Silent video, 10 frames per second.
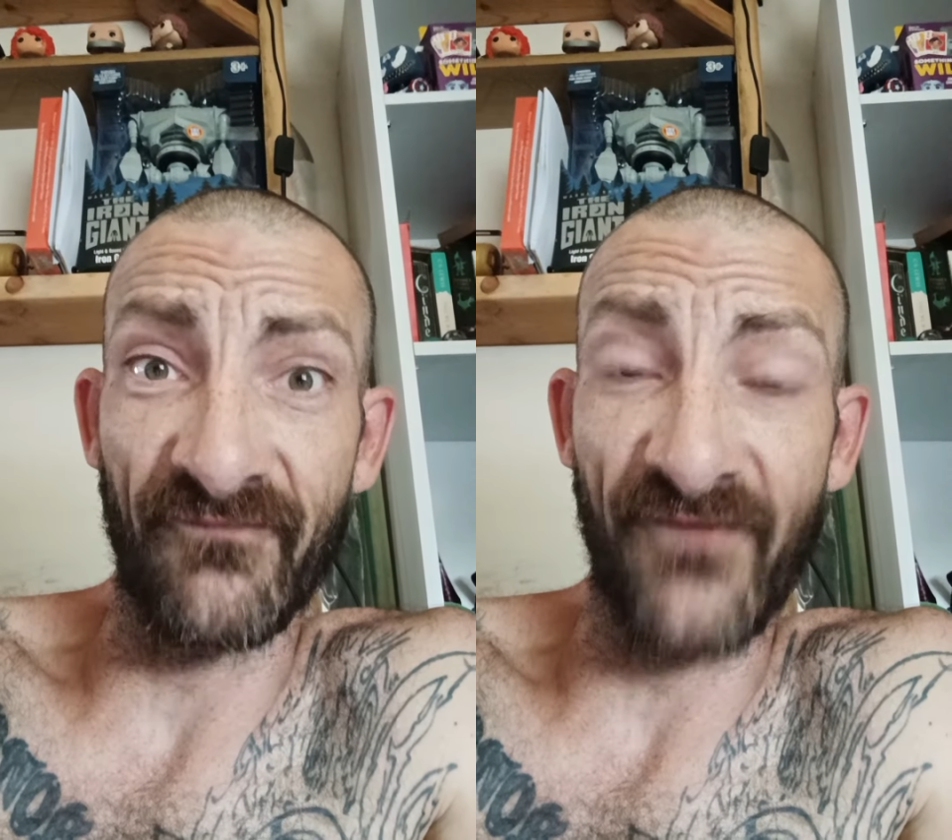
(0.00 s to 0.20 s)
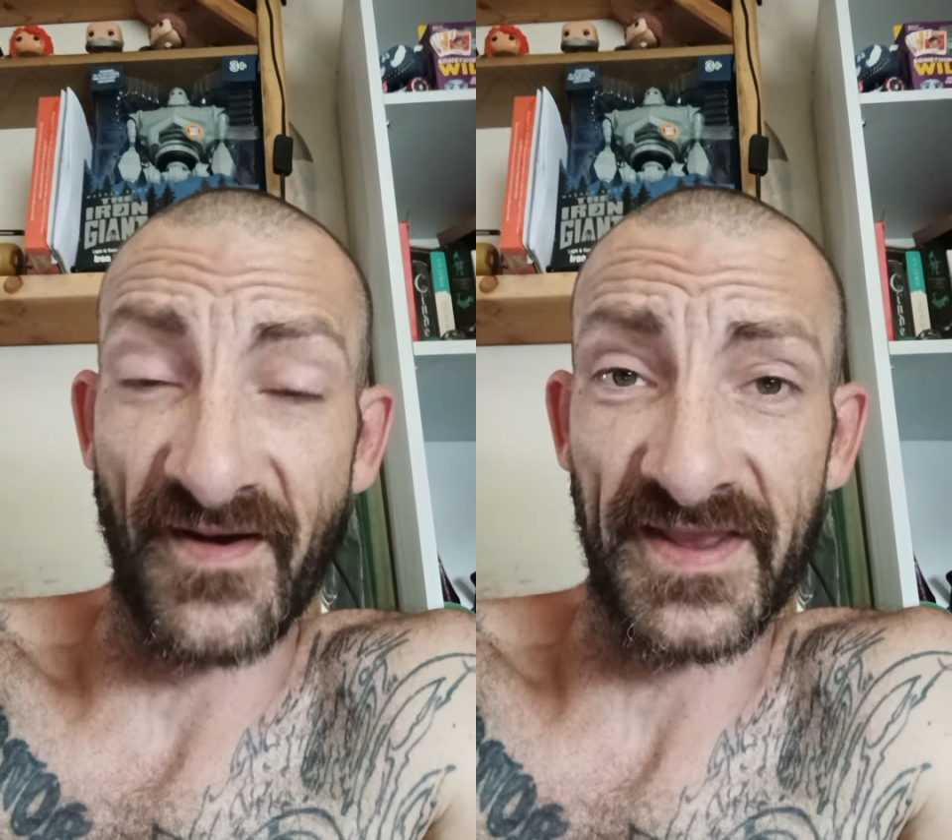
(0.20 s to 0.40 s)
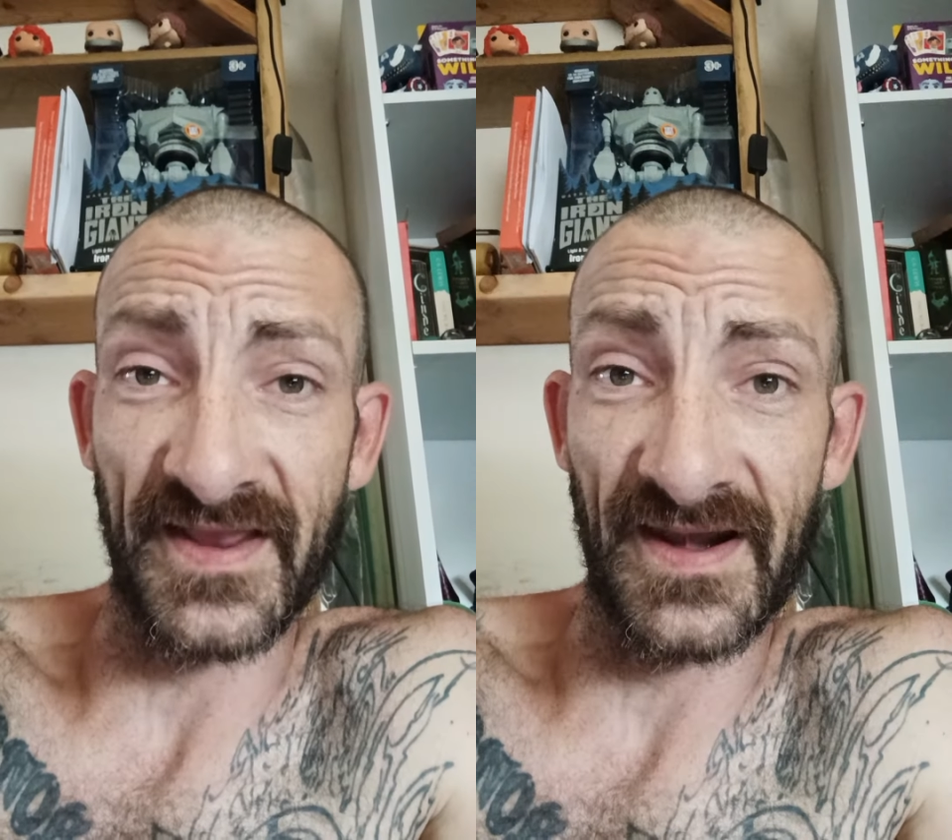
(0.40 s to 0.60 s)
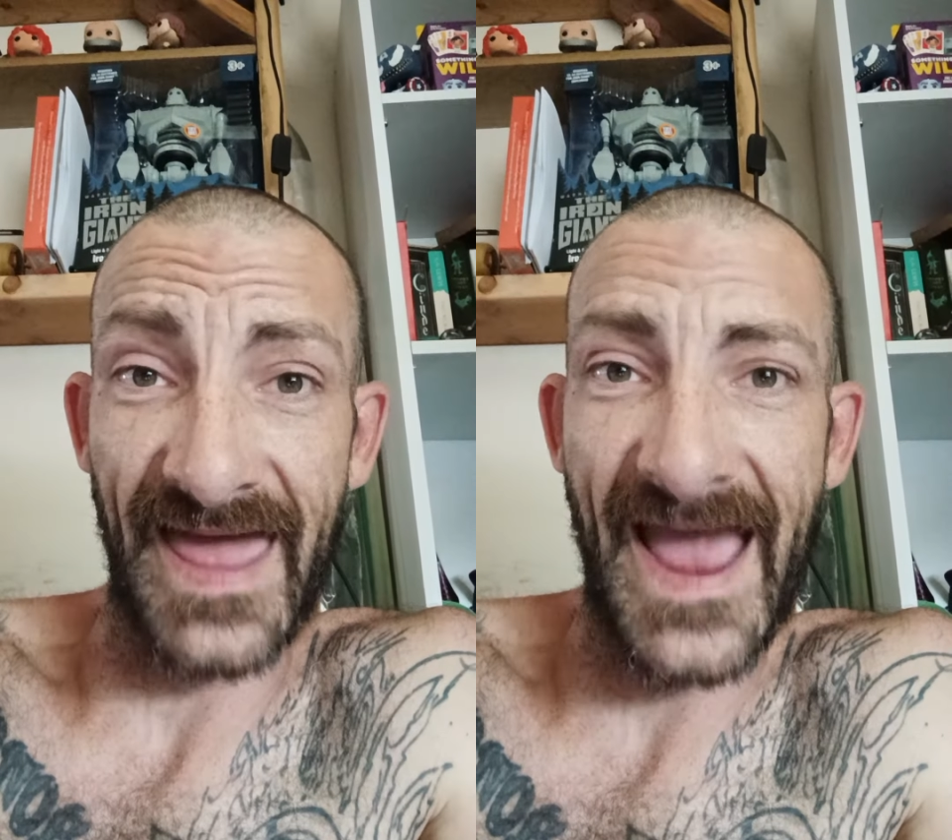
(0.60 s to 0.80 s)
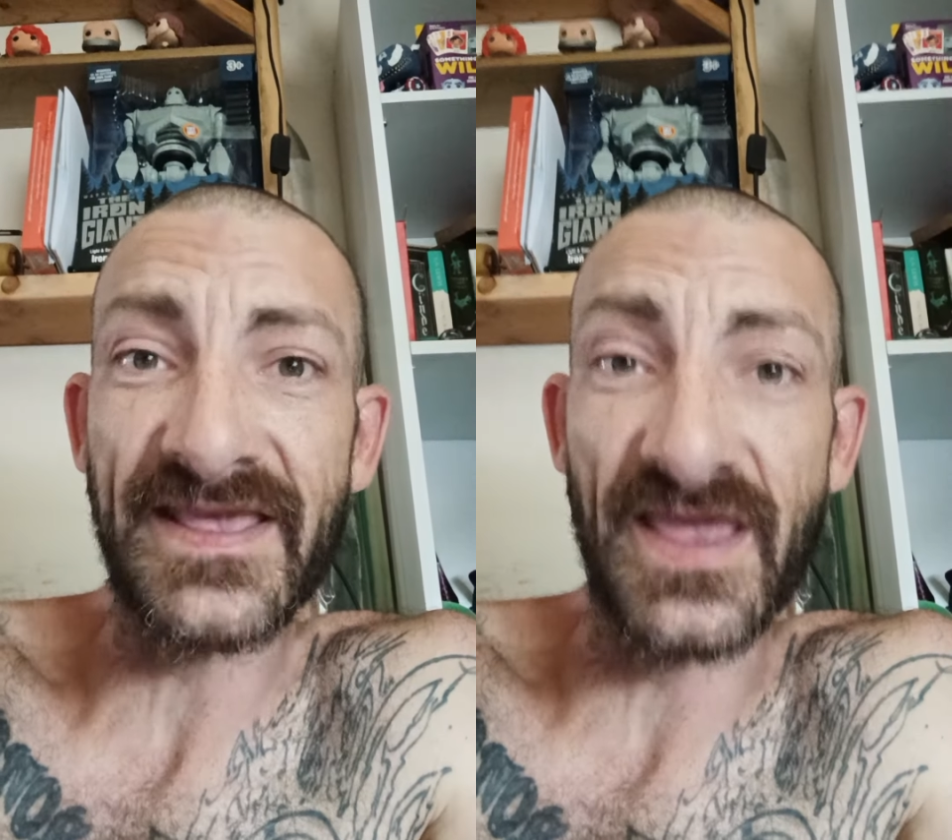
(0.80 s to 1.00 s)
fucking
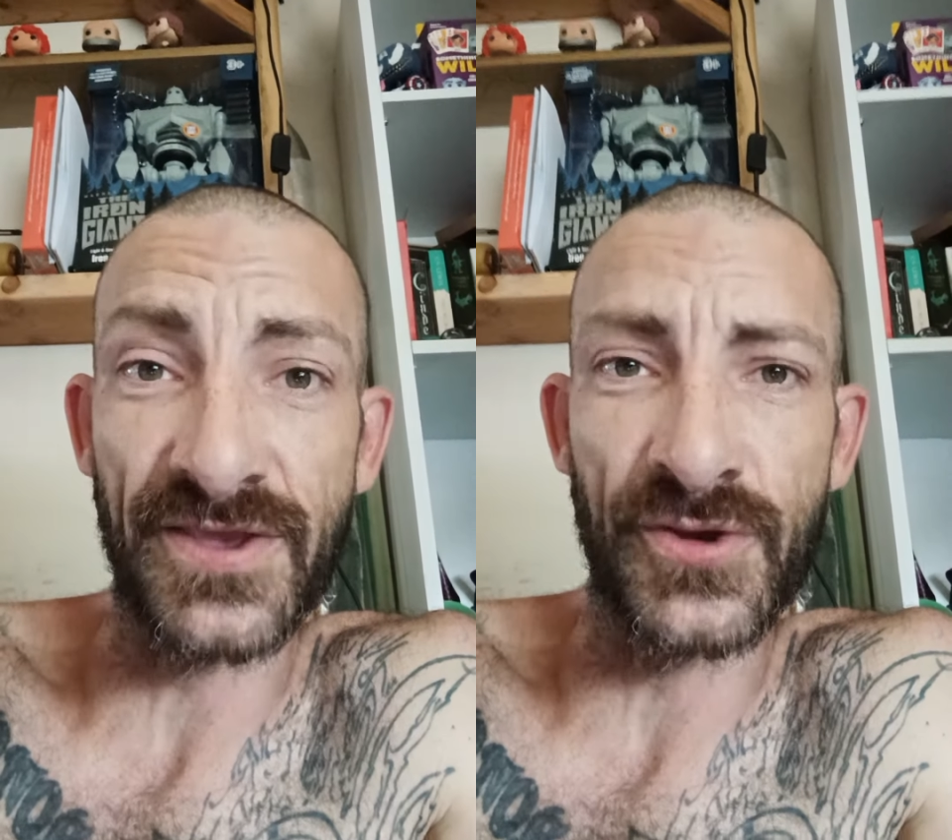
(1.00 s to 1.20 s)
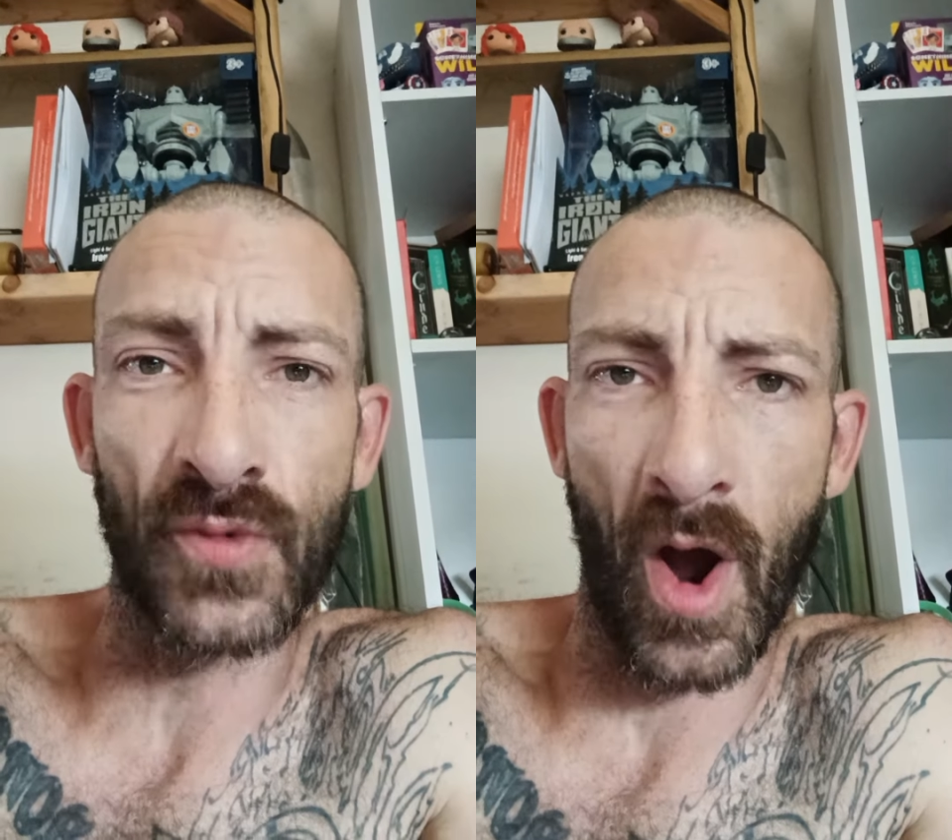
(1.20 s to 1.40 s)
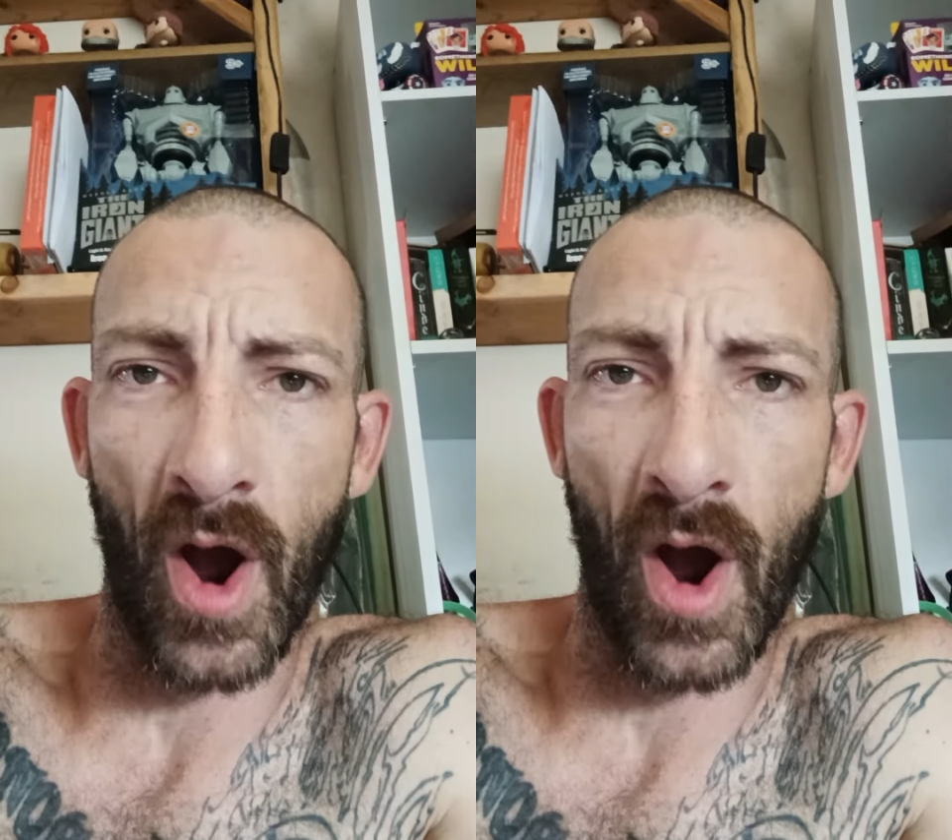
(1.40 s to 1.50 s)
lacking you